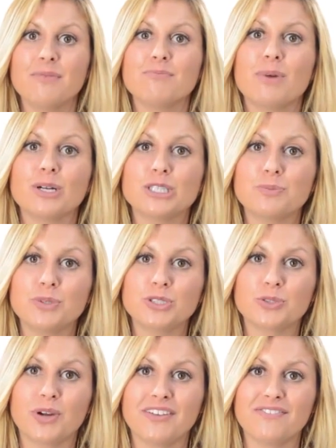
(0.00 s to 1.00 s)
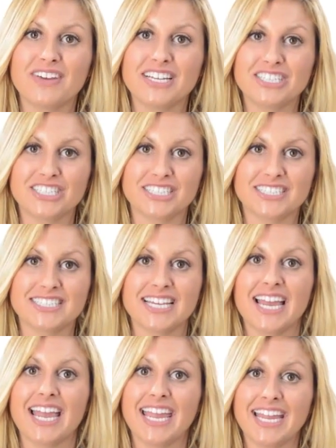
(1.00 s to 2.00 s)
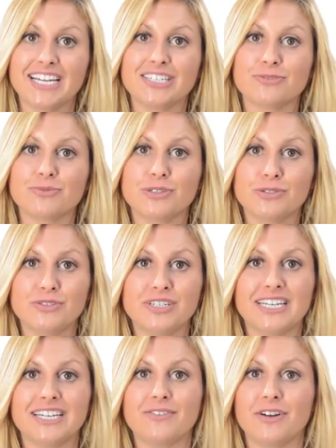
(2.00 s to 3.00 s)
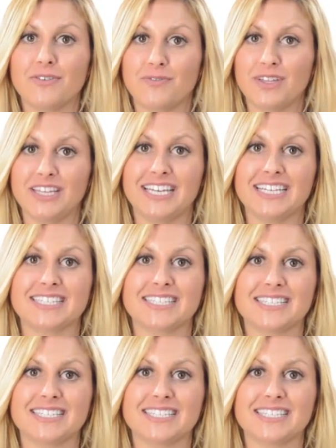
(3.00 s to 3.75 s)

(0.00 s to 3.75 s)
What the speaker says: Multiple joint ventures, and recruiting of affiliates.